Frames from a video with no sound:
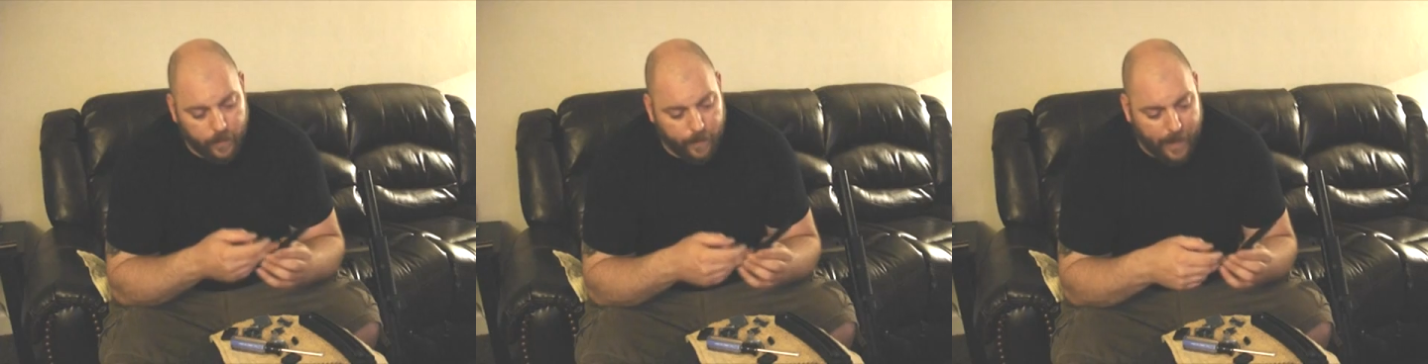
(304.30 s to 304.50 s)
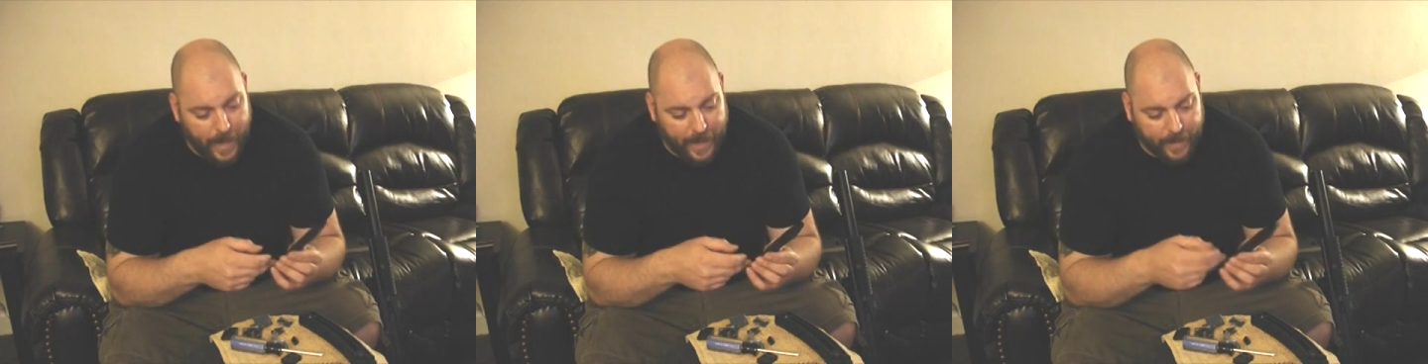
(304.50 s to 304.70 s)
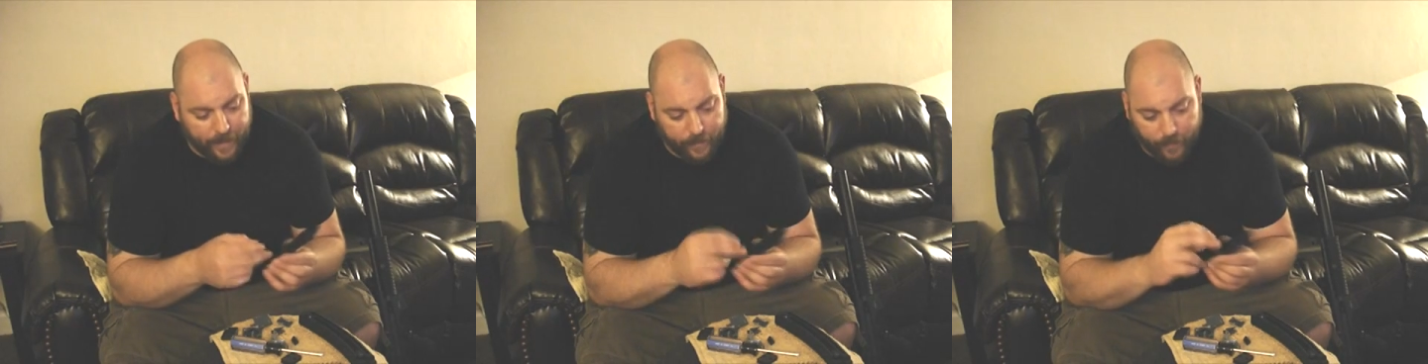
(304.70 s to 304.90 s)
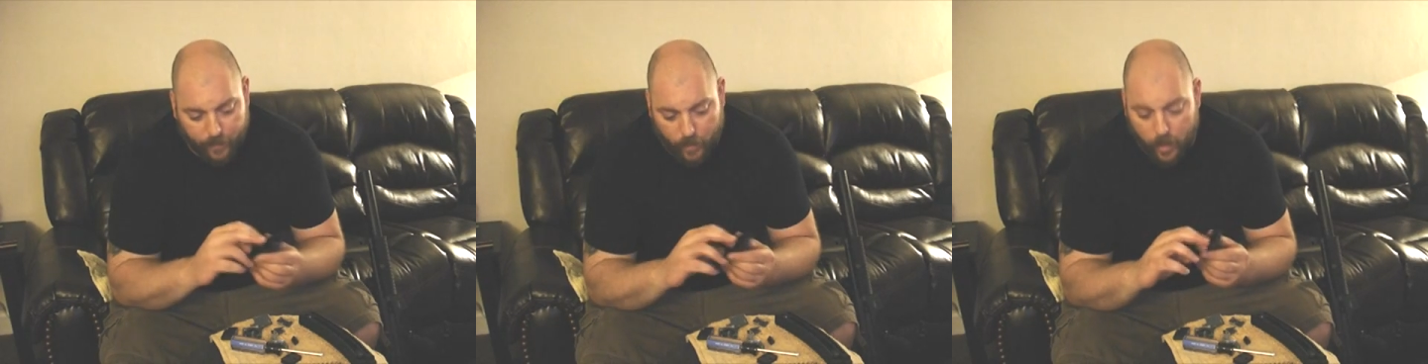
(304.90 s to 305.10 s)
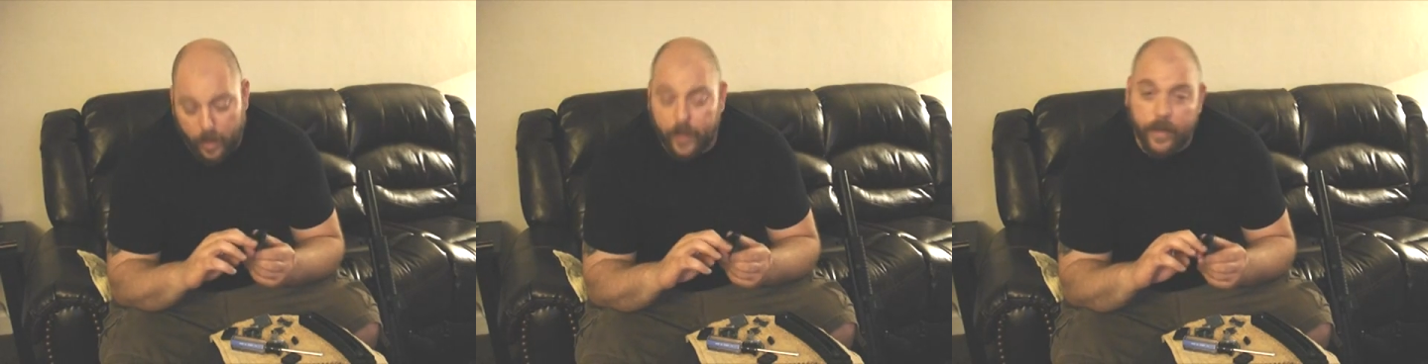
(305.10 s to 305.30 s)
back and
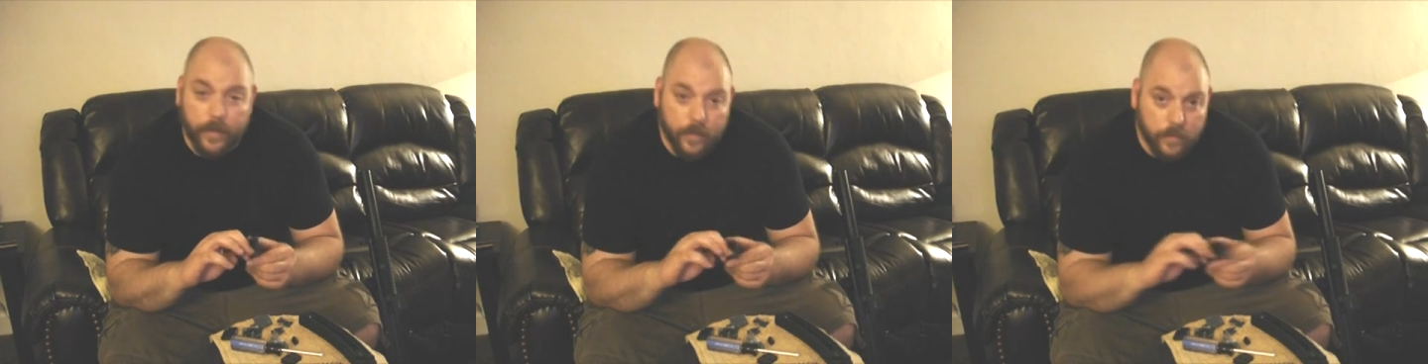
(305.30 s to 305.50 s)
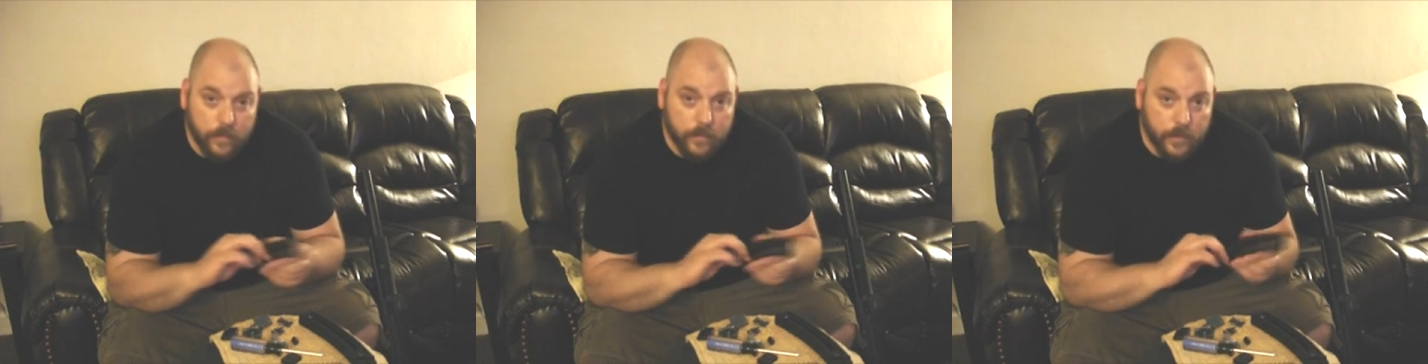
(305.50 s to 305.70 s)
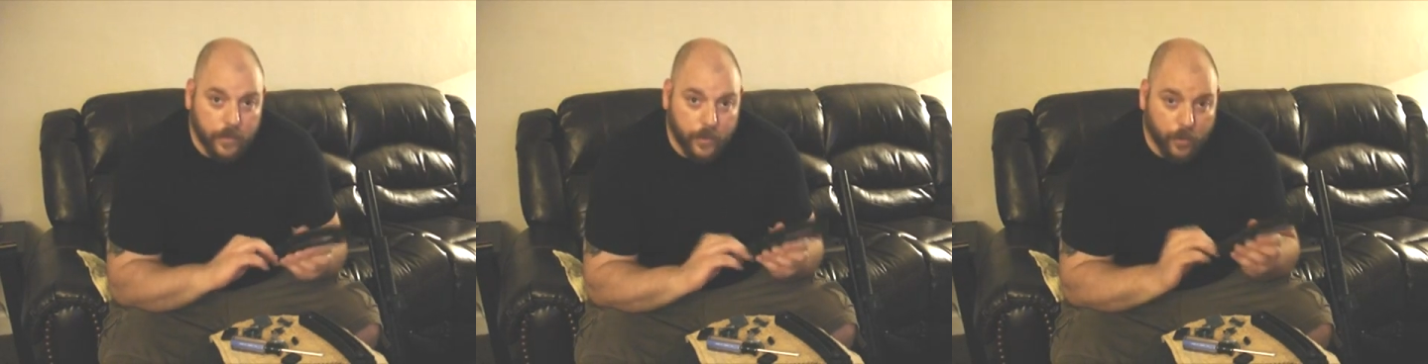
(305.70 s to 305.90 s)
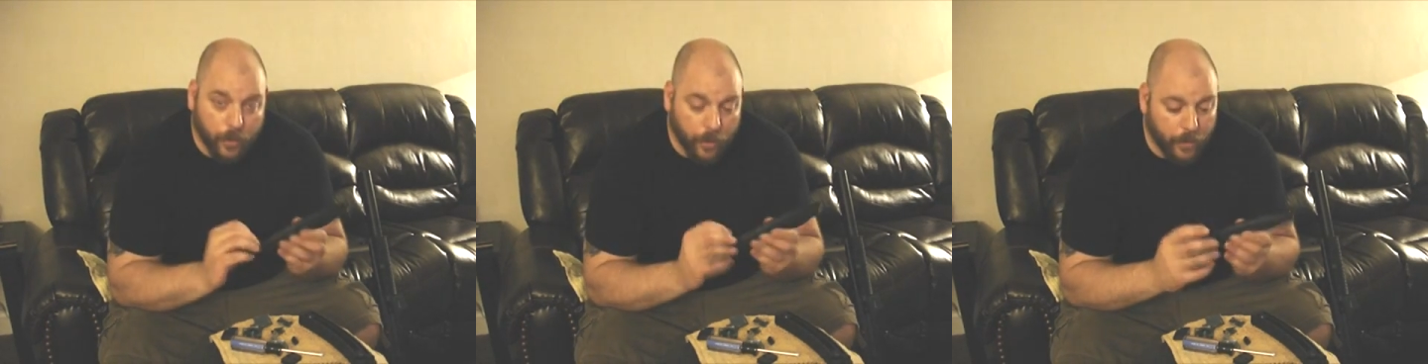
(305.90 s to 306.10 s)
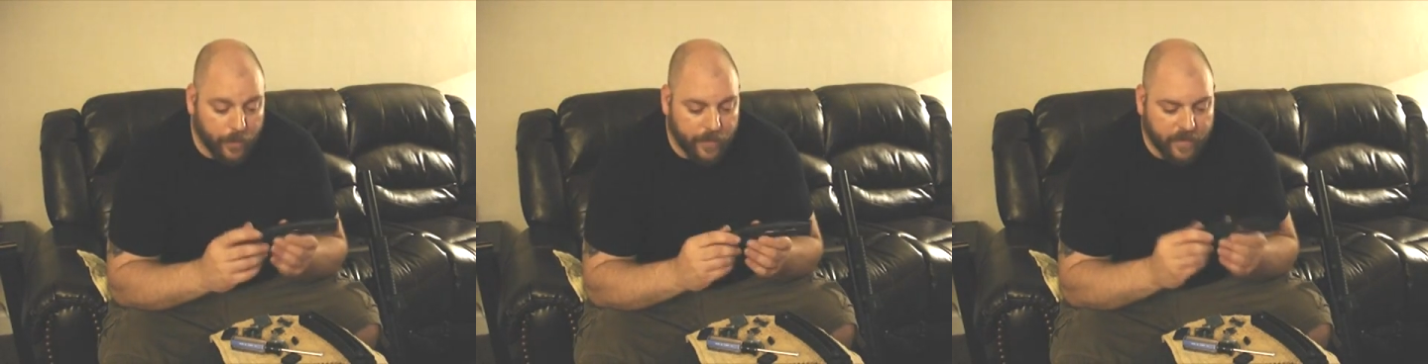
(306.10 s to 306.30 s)
front
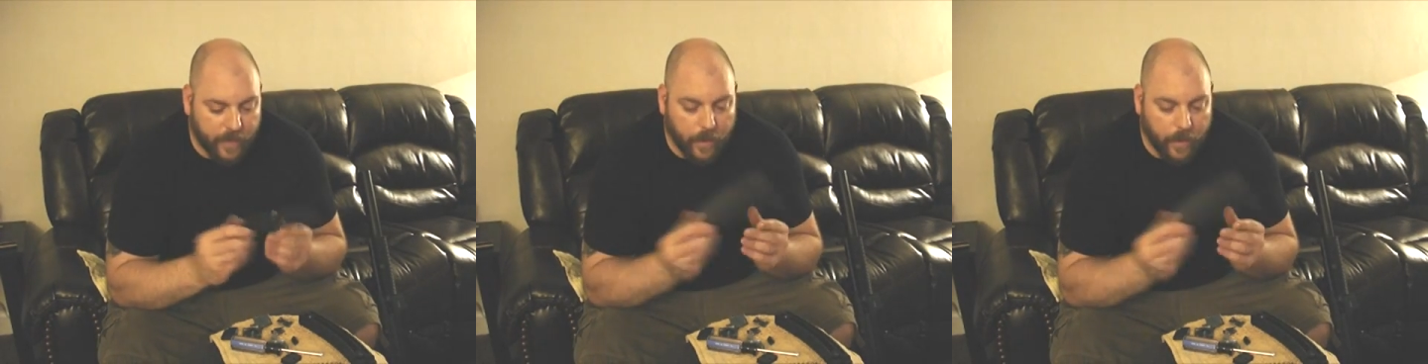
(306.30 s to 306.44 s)
grooves